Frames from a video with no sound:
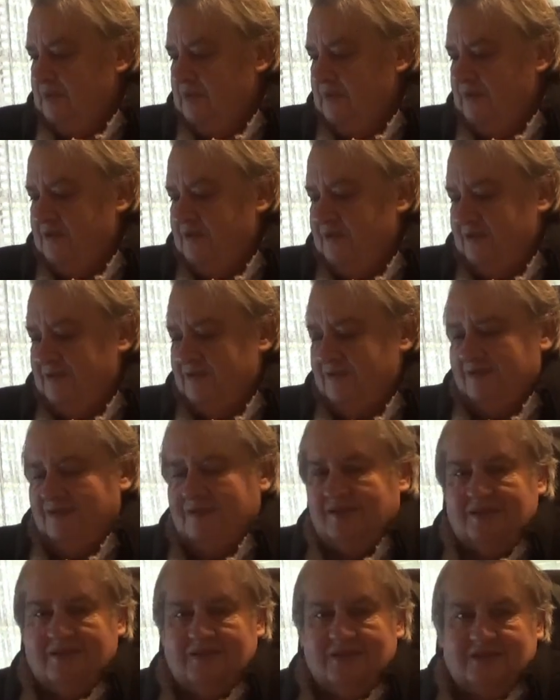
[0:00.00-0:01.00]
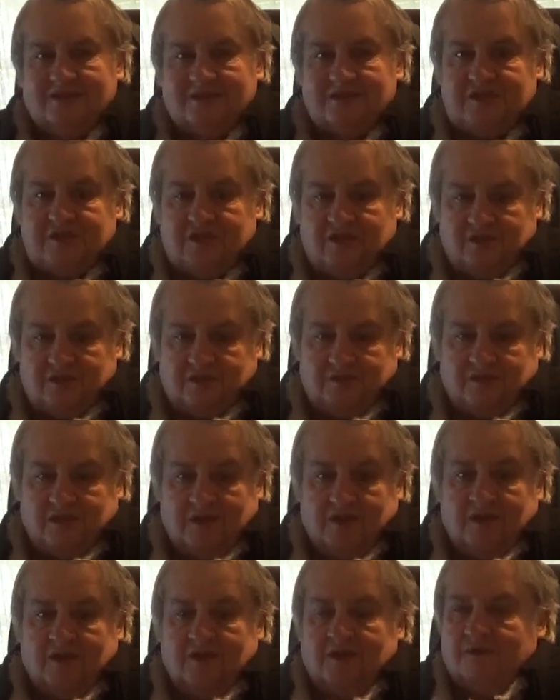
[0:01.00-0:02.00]
the singer.
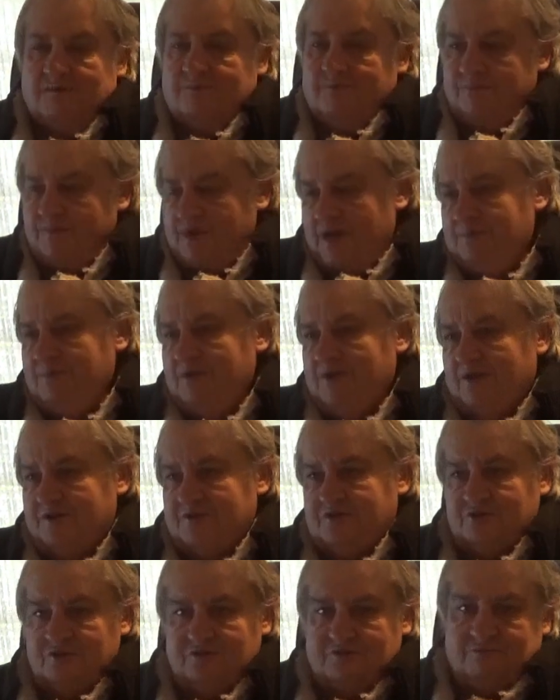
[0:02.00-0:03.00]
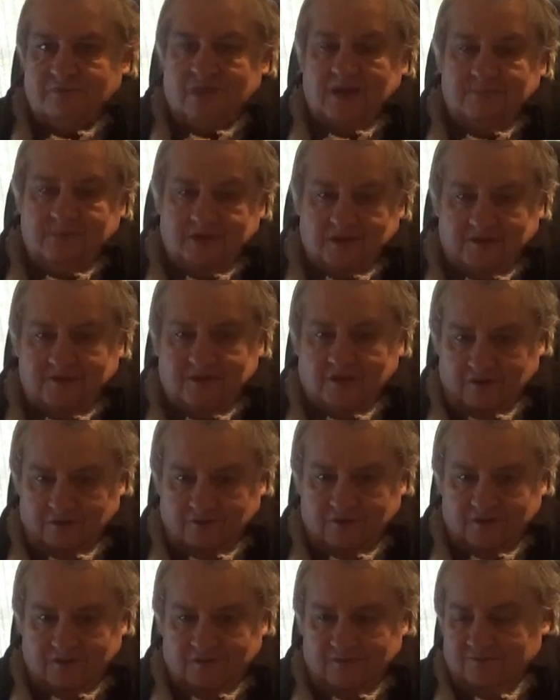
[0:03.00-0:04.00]
Maybe I do, maybe I
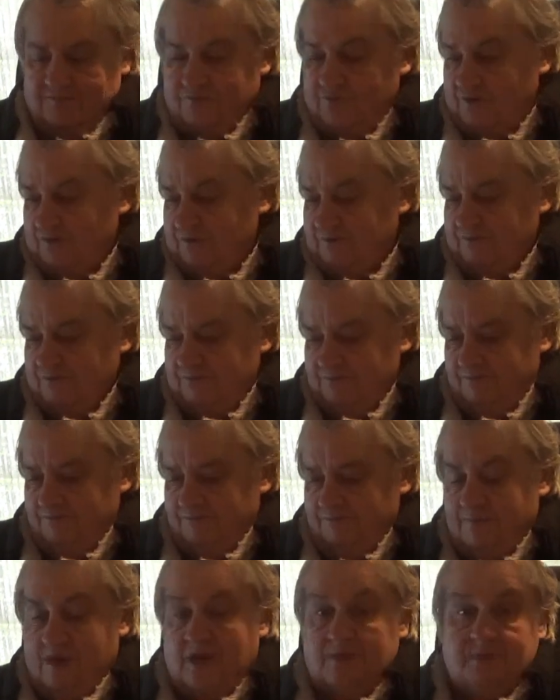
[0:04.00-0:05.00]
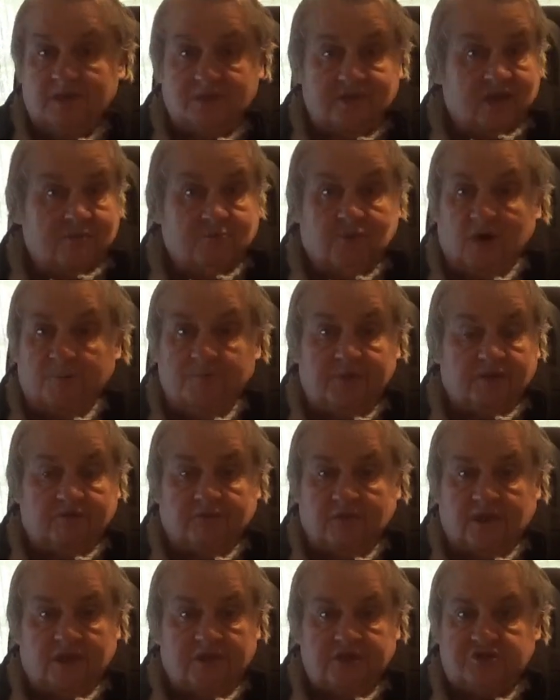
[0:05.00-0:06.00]
don't. Well, maybe there might be a
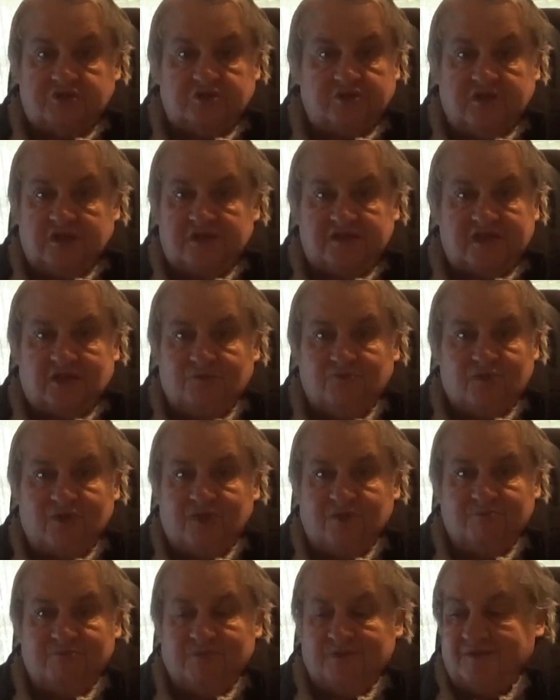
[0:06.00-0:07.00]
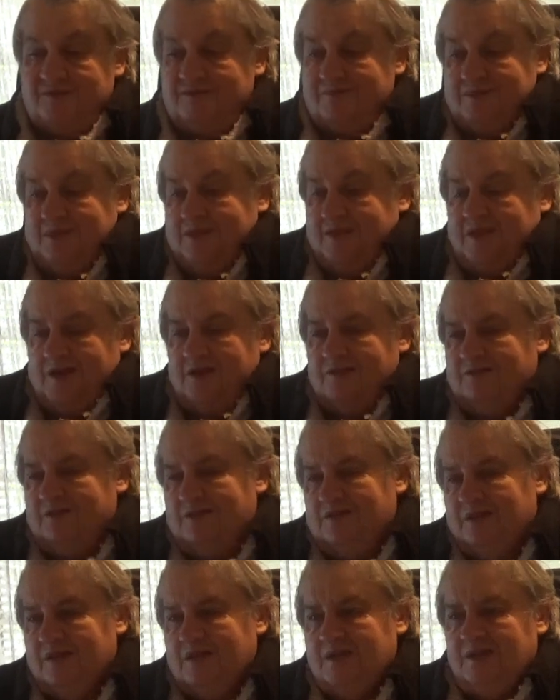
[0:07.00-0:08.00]
relation there somewhere, but, you know,
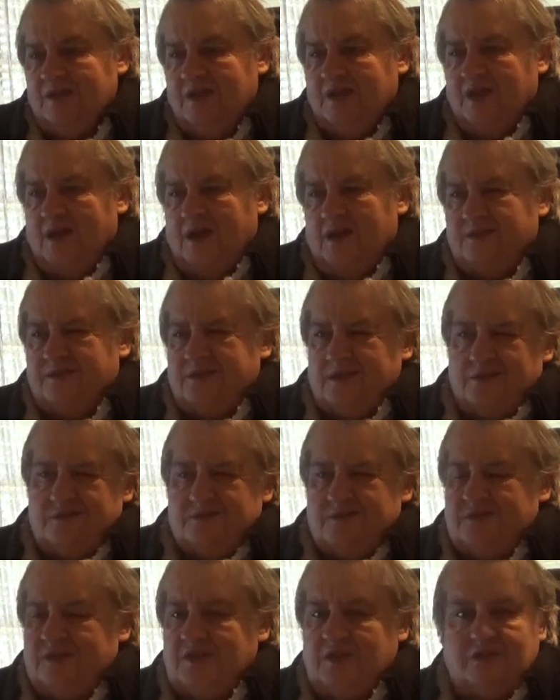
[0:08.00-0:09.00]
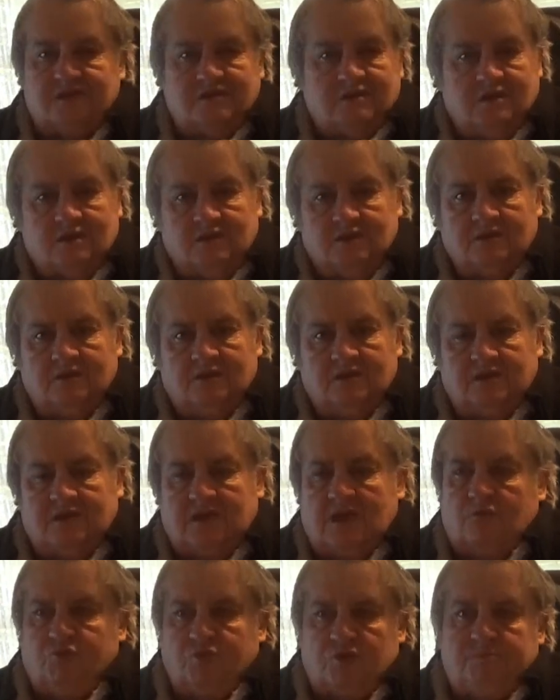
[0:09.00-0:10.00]
I don't think
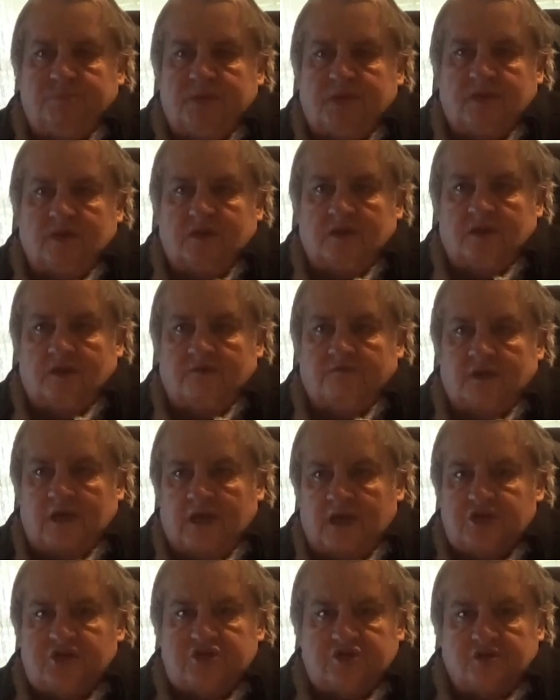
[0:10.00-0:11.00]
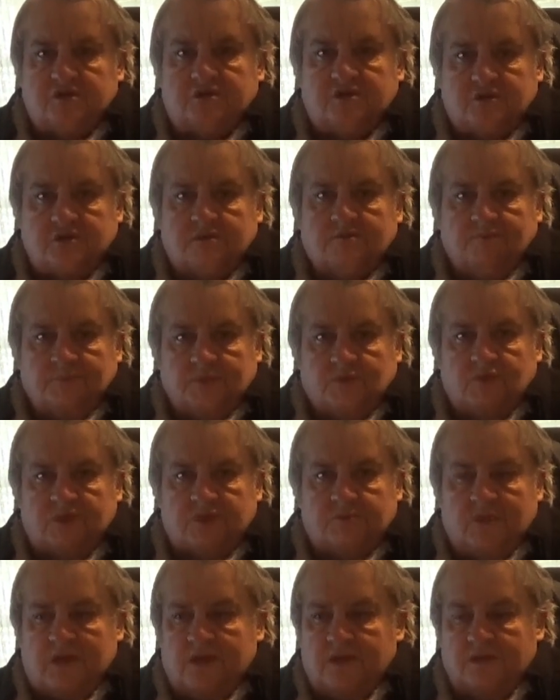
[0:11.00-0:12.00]
there would be a relation
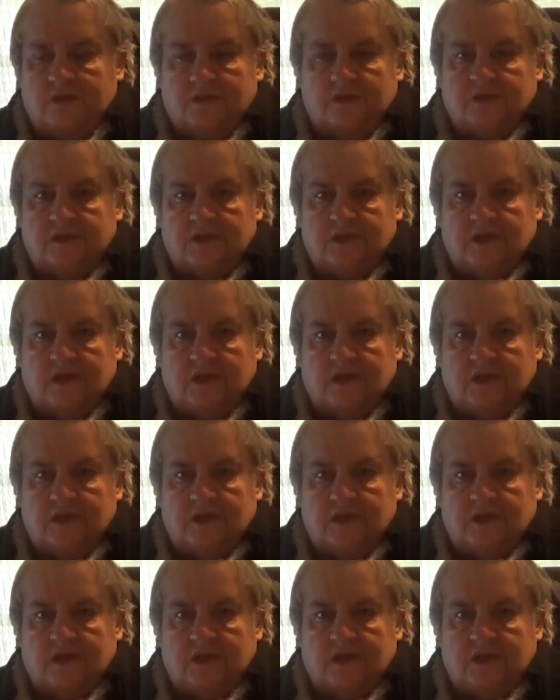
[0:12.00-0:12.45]
with me and